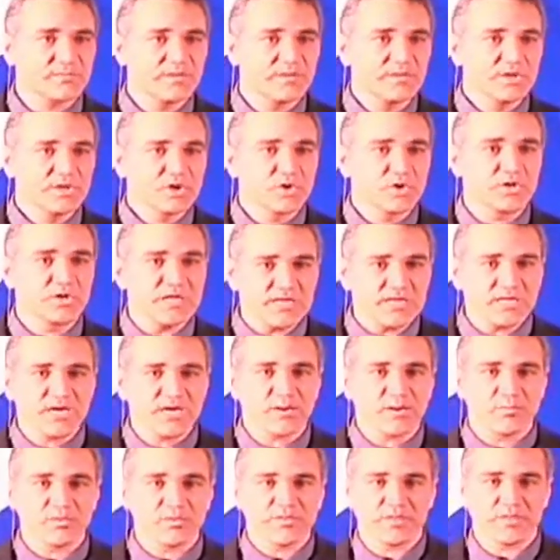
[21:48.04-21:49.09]
you can
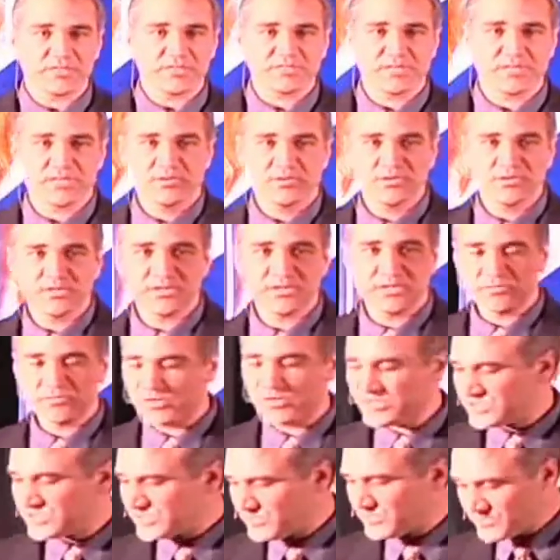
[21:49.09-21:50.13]
become a distributor and
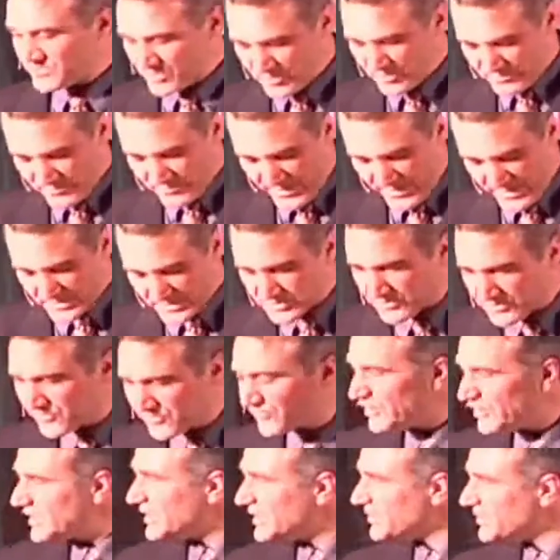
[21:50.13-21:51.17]
start to make some
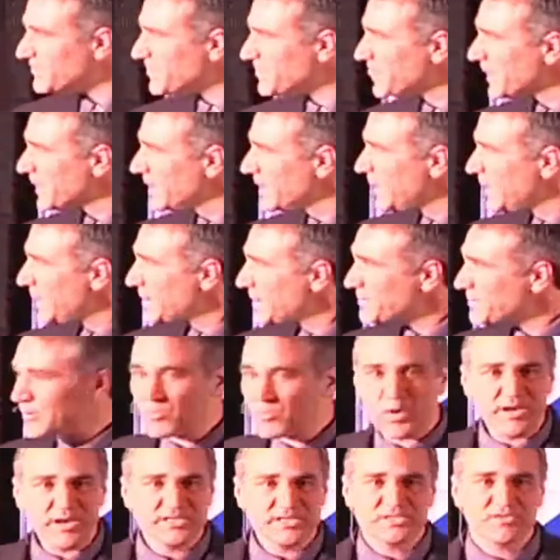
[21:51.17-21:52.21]
good income with this
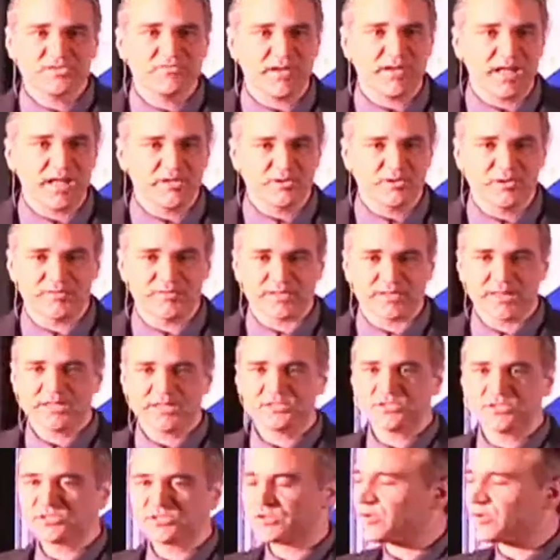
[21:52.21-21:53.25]
and reach some good
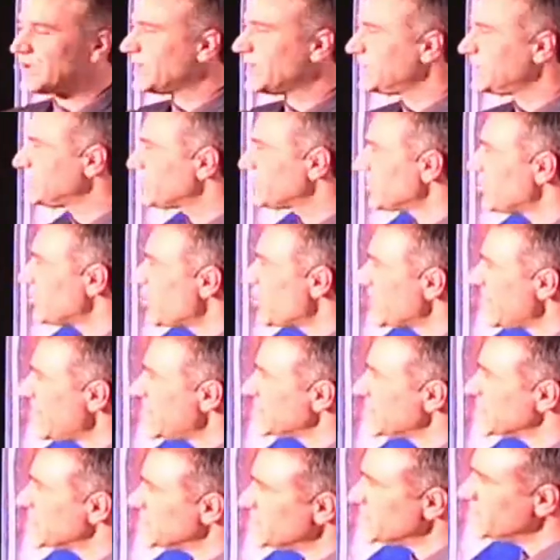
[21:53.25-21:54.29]
financial freedom.
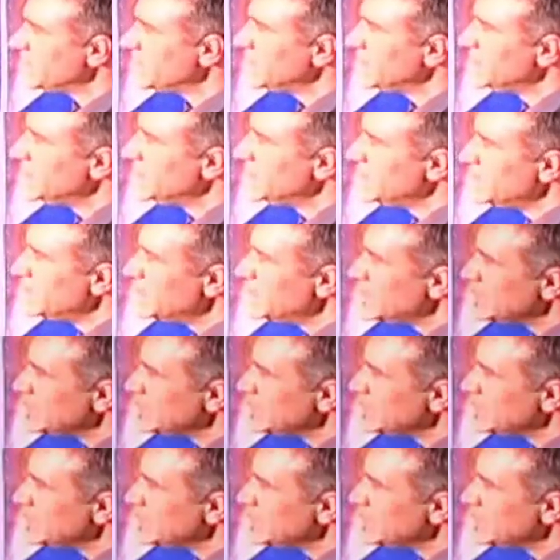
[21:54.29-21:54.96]
But what is the